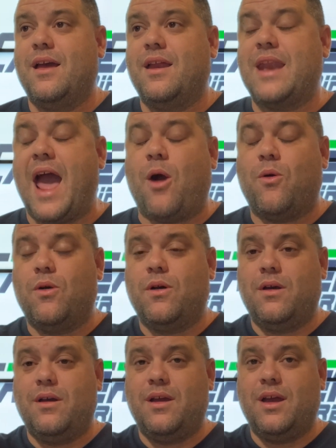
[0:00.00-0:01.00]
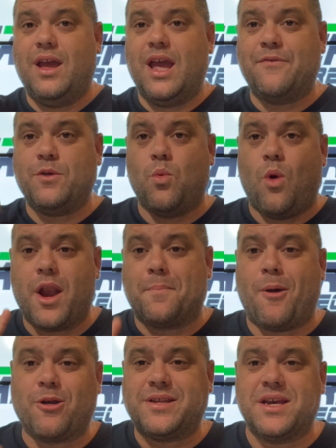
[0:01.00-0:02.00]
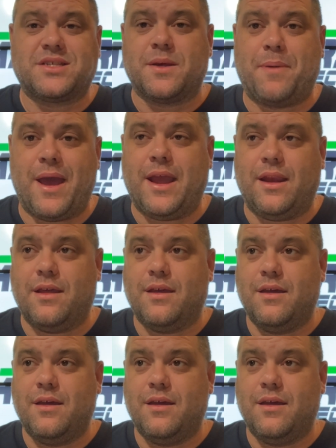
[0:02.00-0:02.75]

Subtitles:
Now, if you want to participate